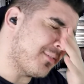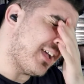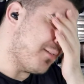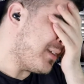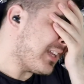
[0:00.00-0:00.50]

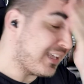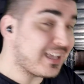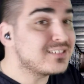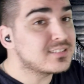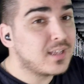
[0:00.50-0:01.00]
I mean, I
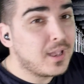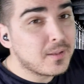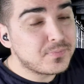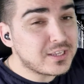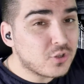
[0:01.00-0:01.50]
guess
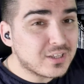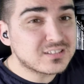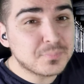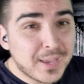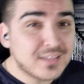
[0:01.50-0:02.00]
they don't
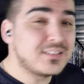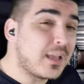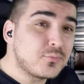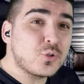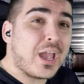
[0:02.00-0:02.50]
expect
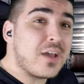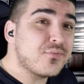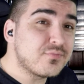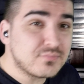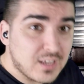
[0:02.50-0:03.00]
them to
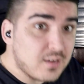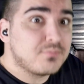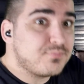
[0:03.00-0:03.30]
have their